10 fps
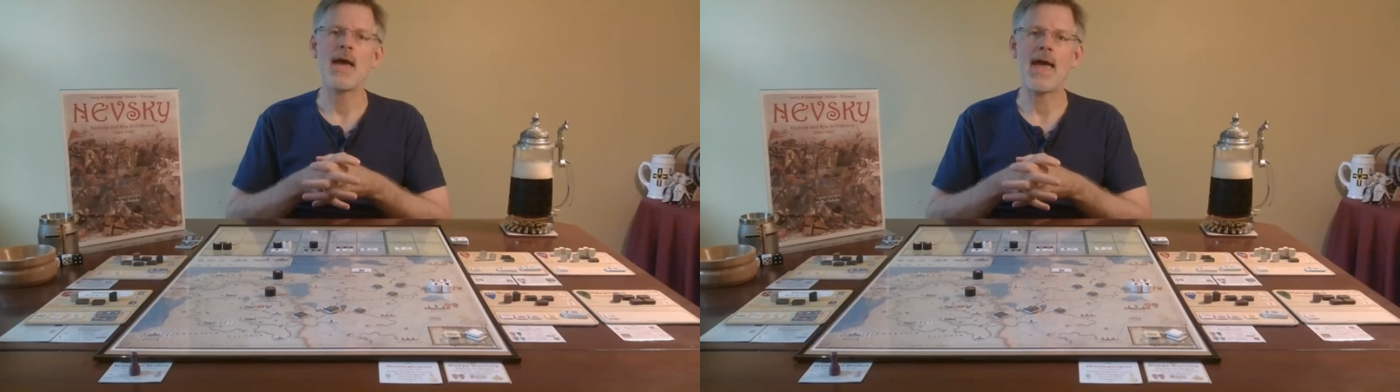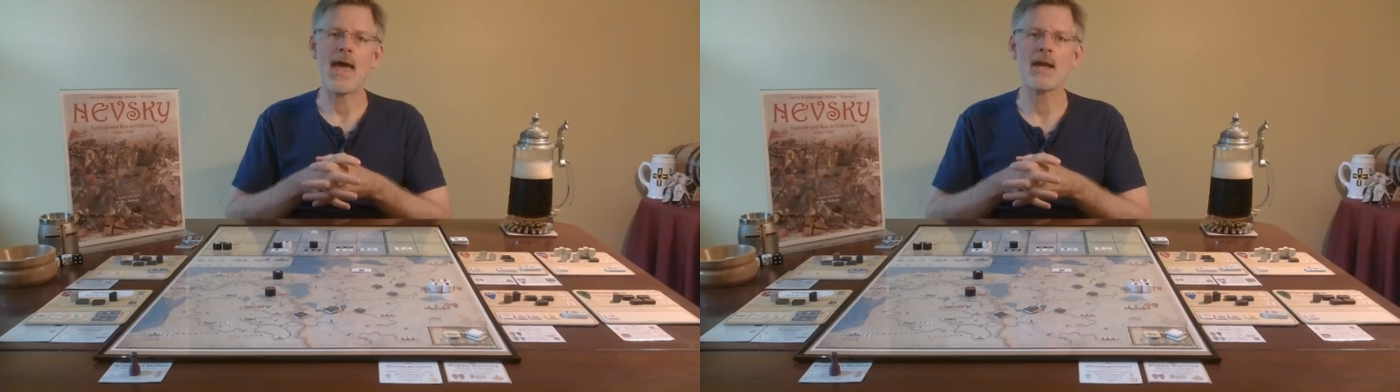
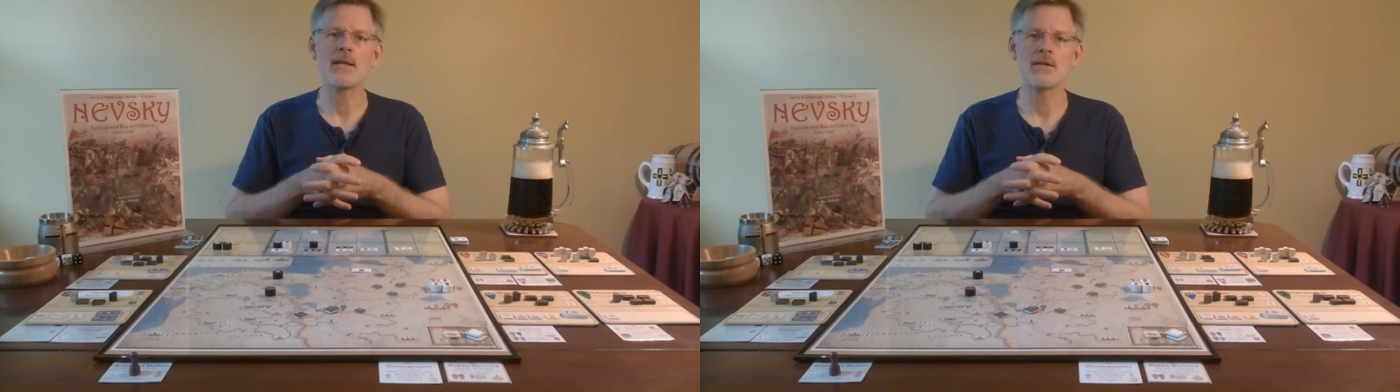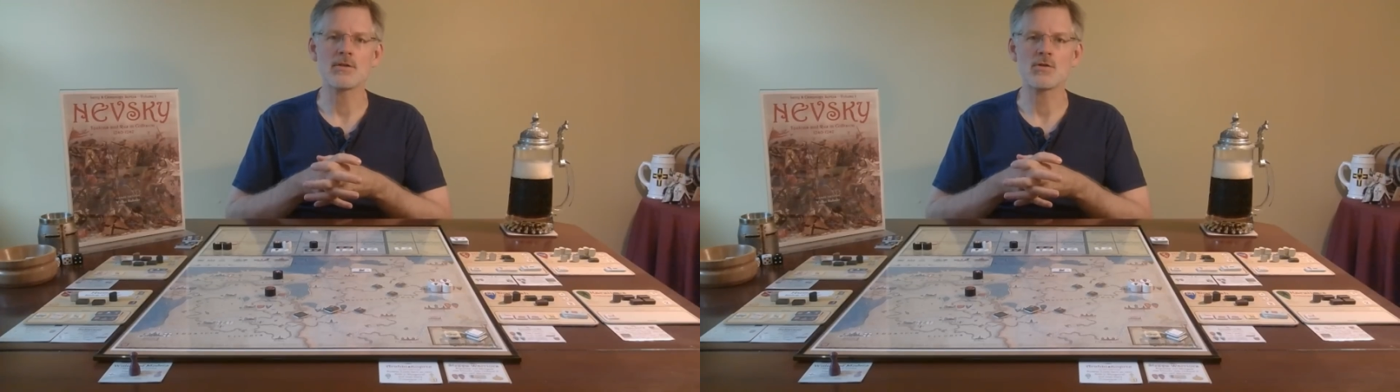
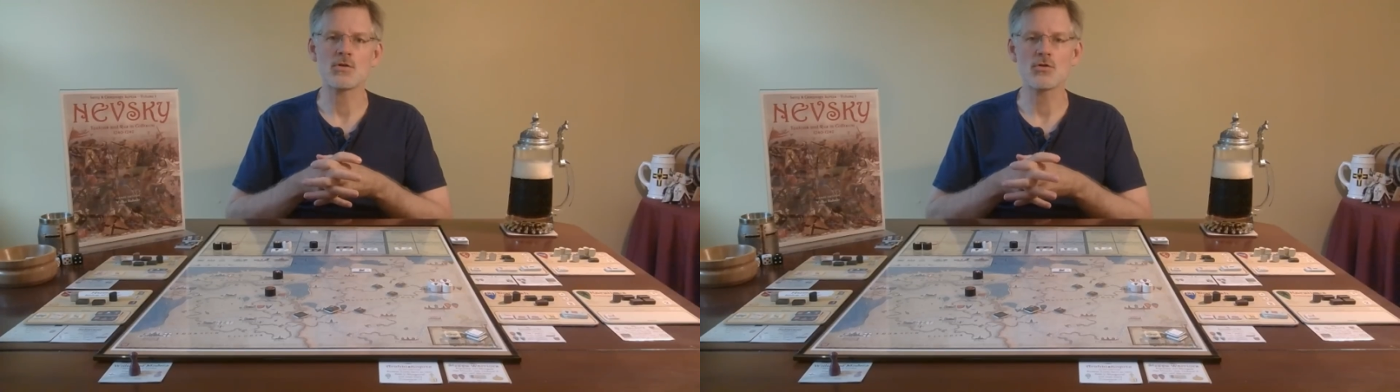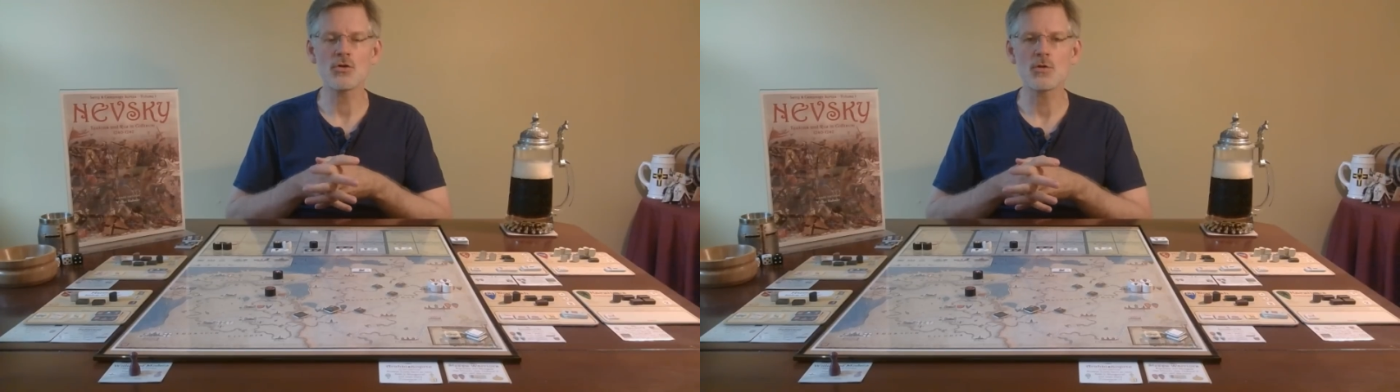and his
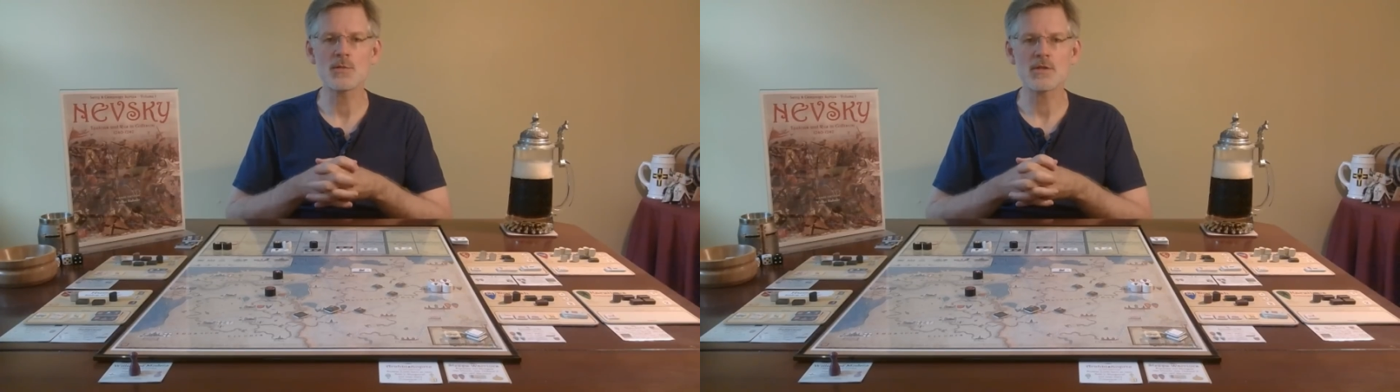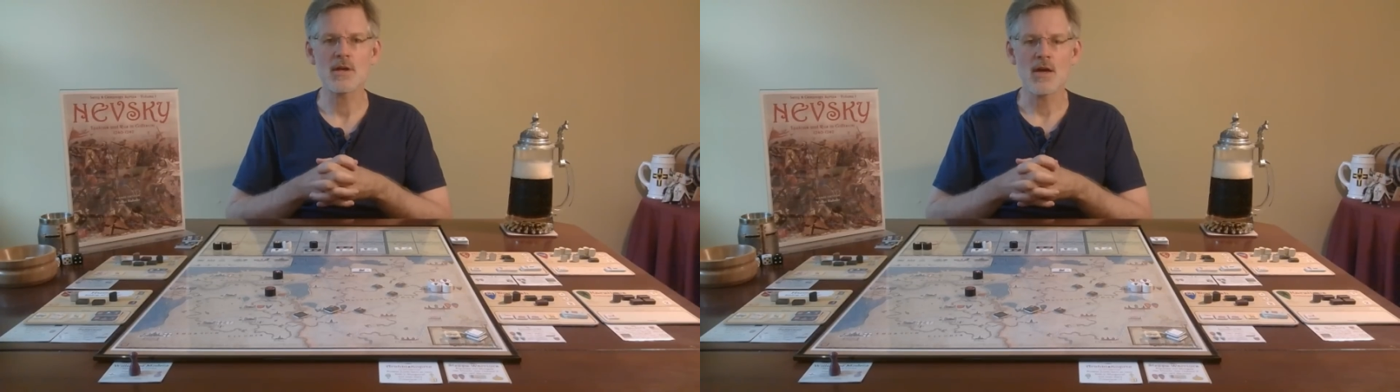
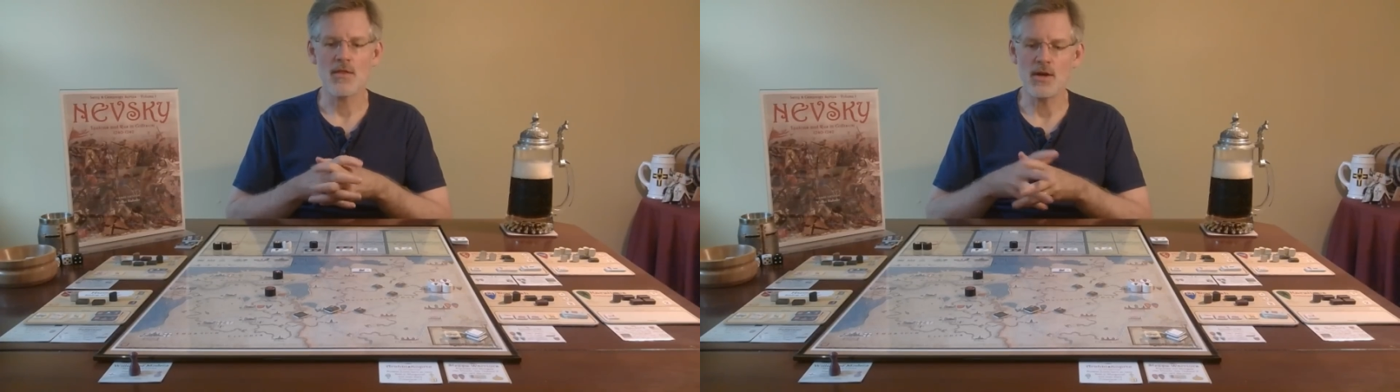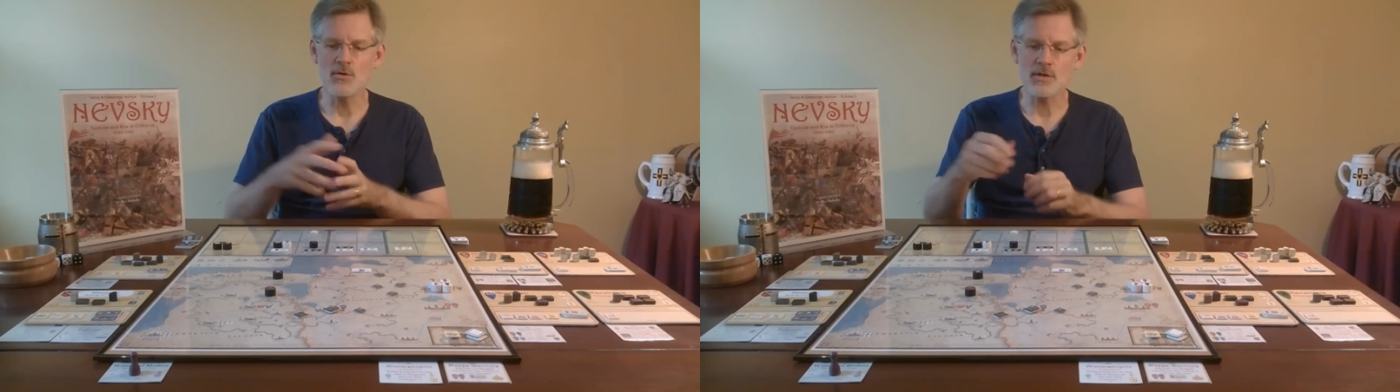troops,
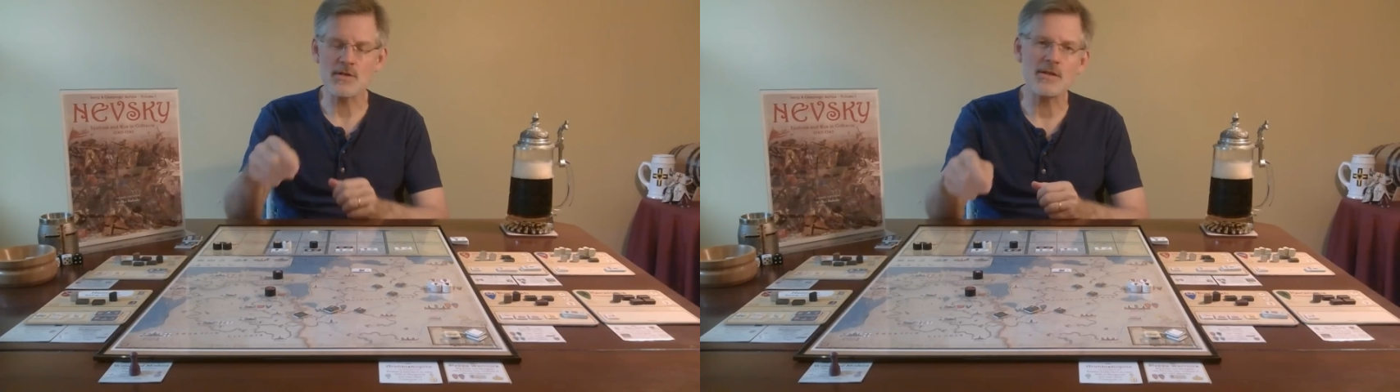then you can